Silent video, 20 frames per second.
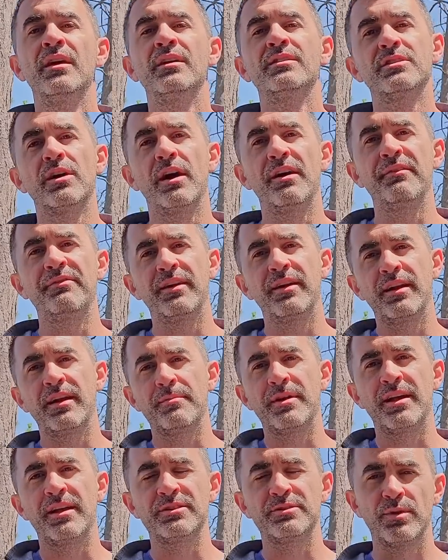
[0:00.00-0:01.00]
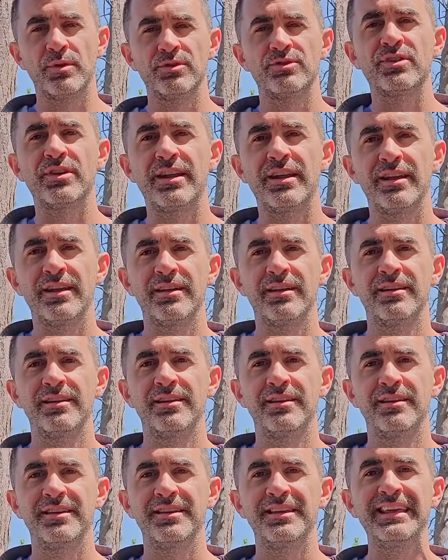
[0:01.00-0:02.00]
So I figured I might as well try to
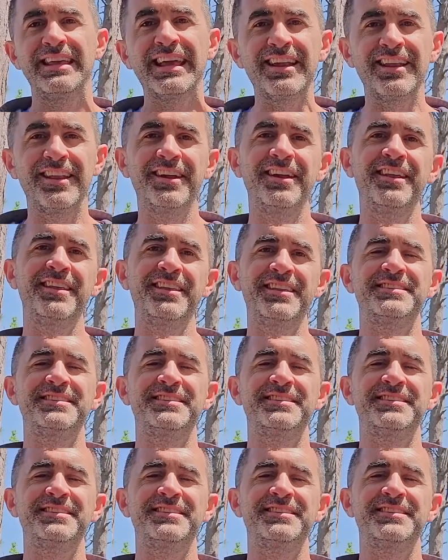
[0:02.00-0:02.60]
get a little of